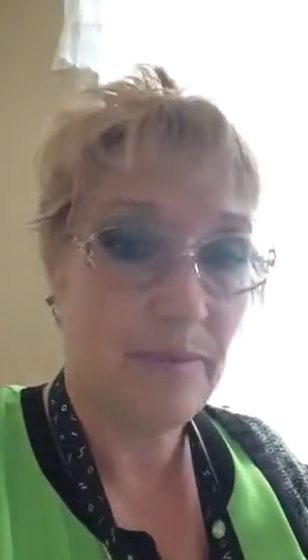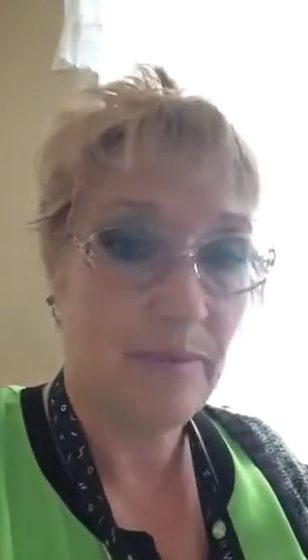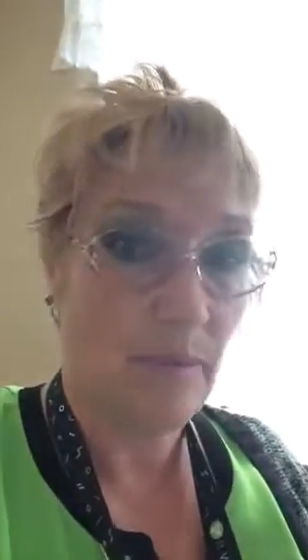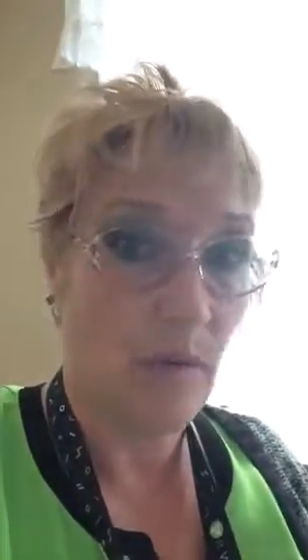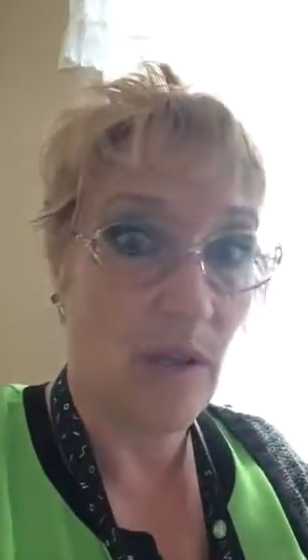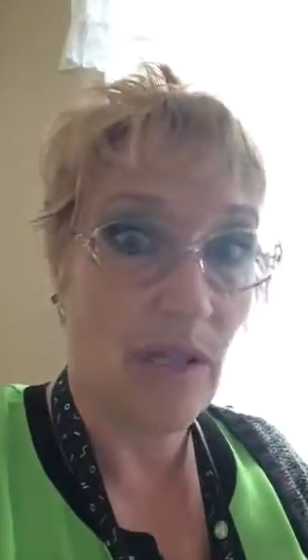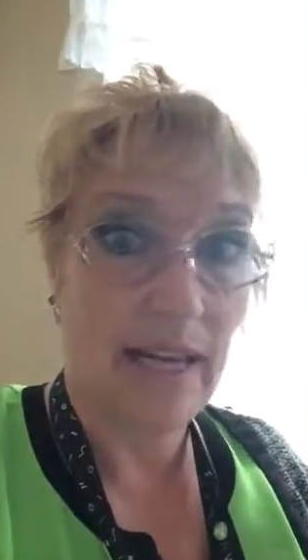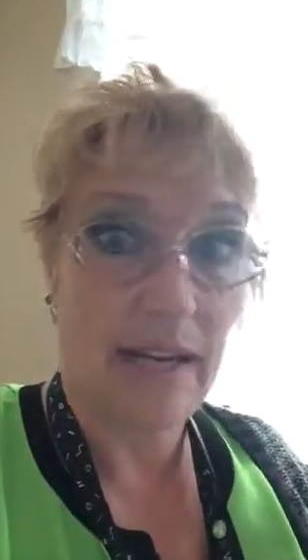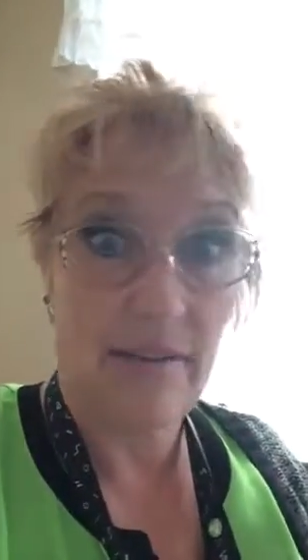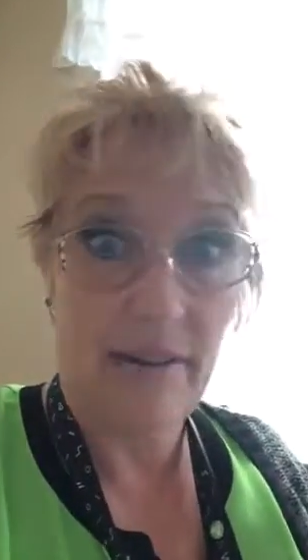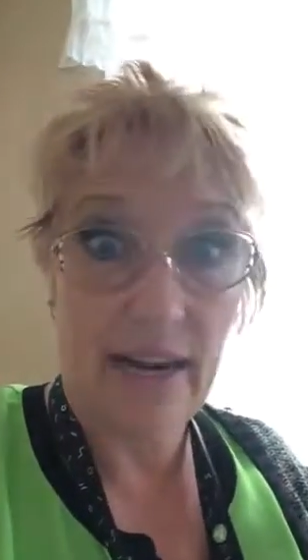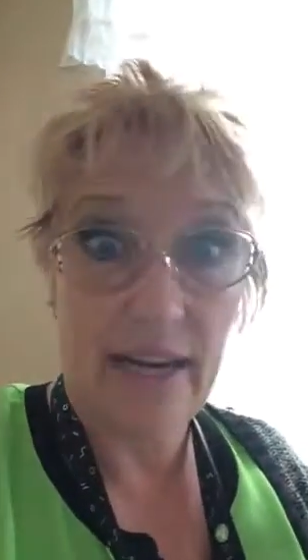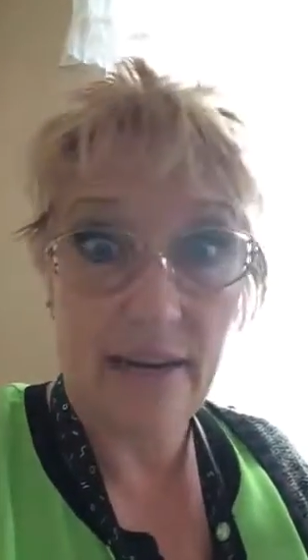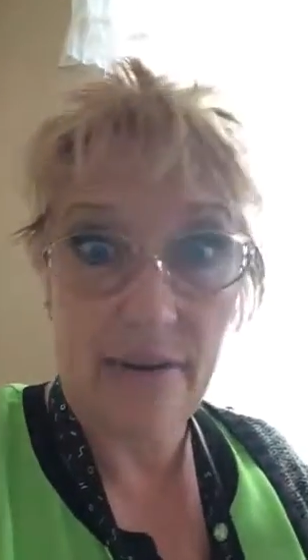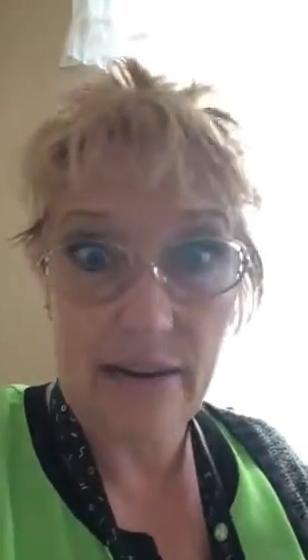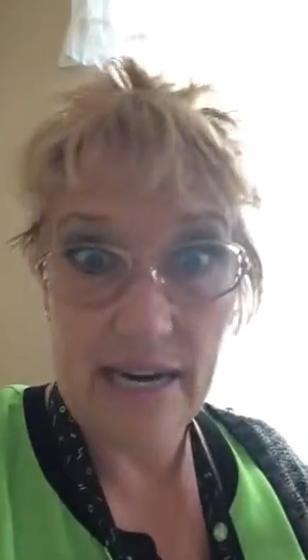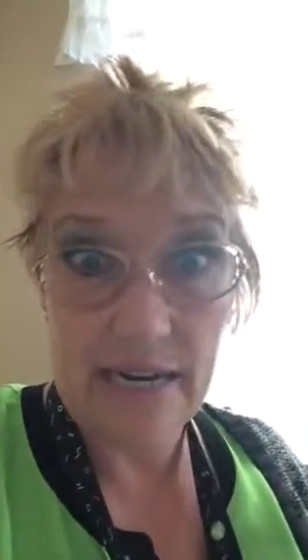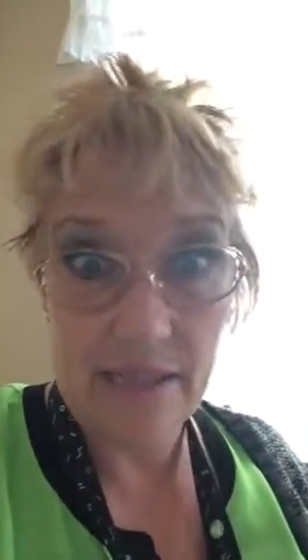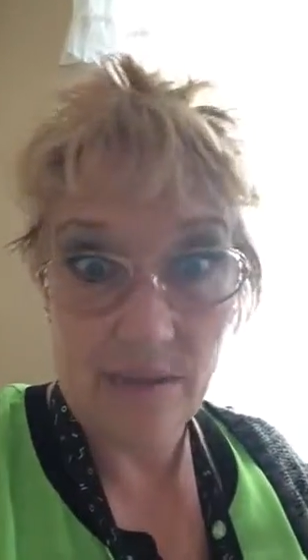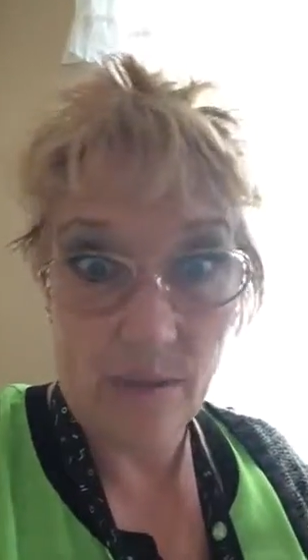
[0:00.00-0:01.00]
well, like Randy
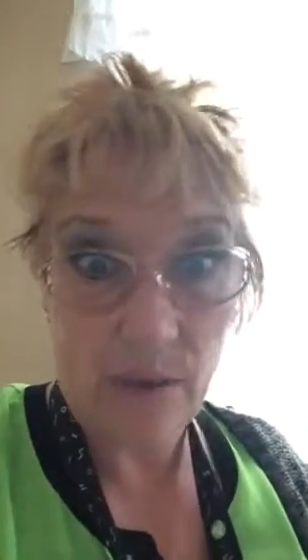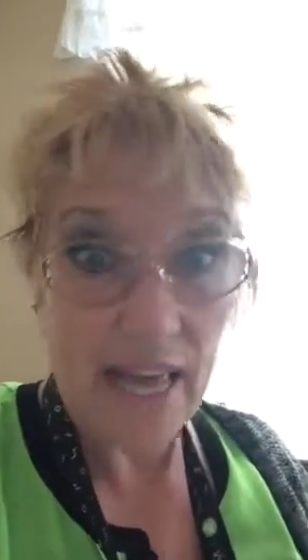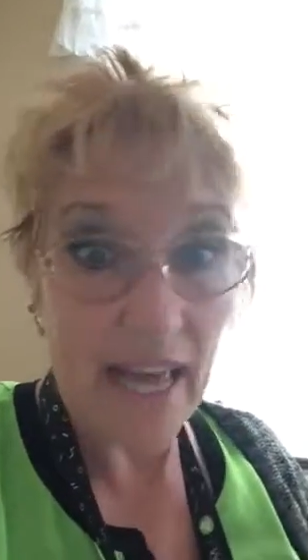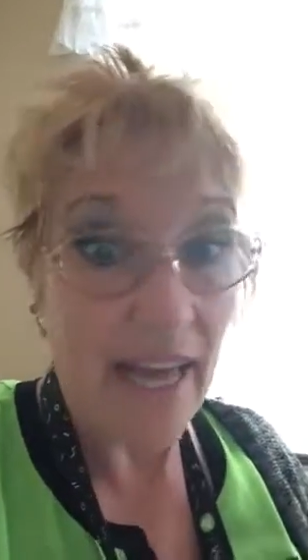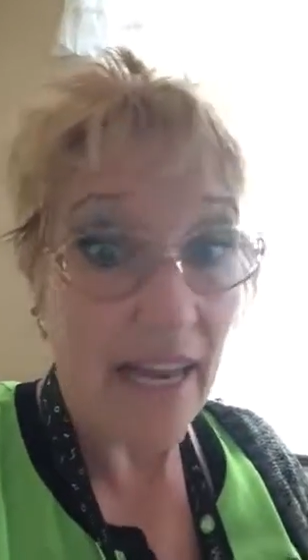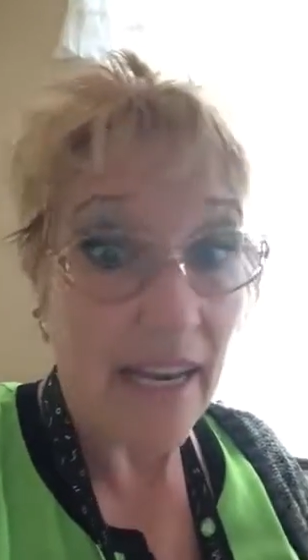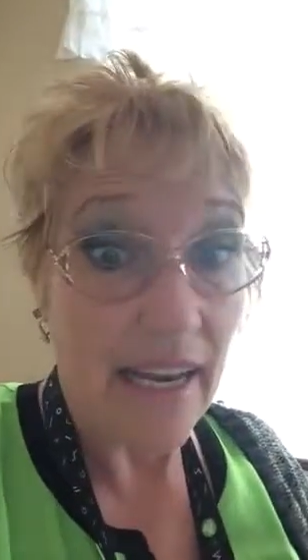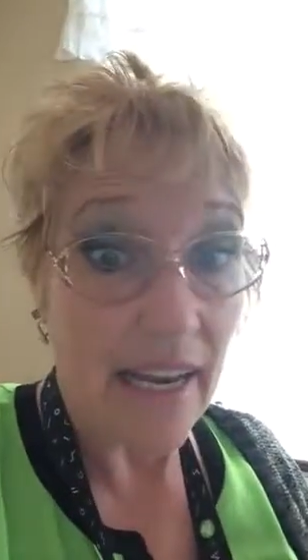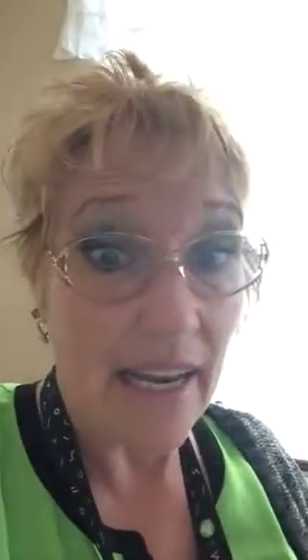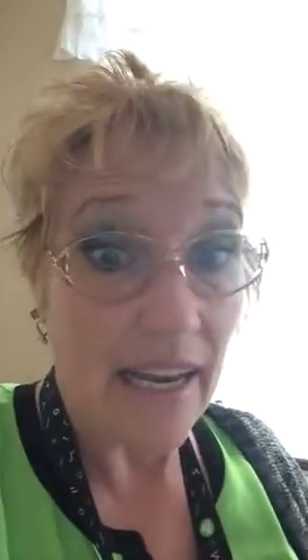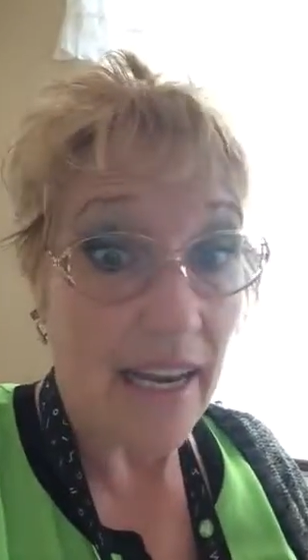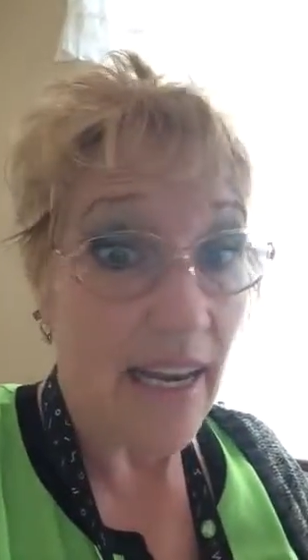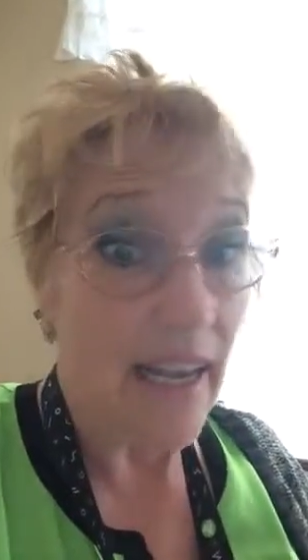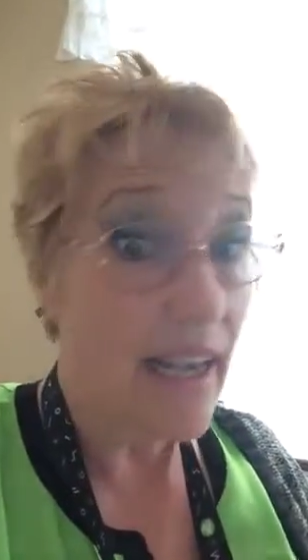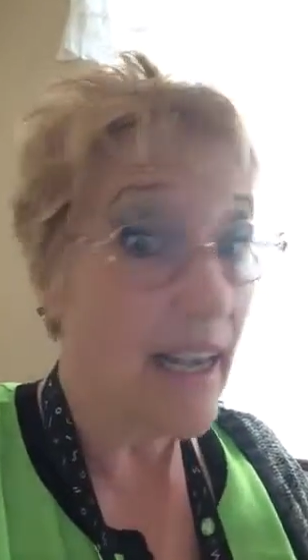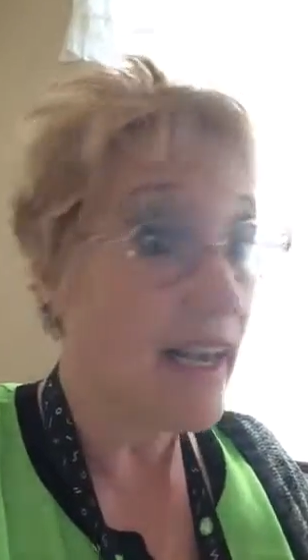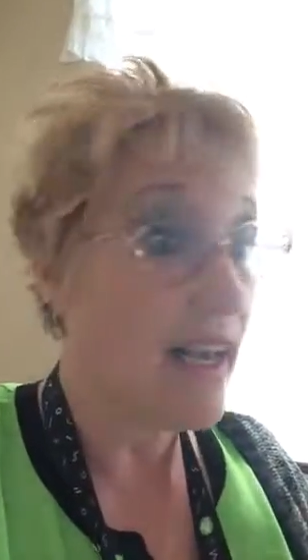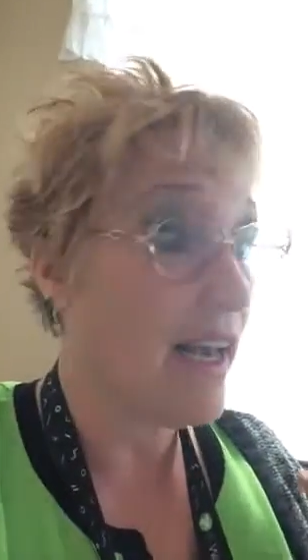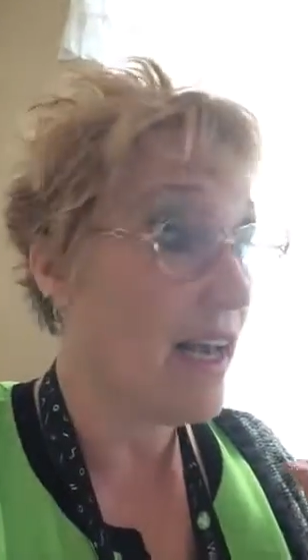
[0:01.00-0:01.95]
Ray's wedding,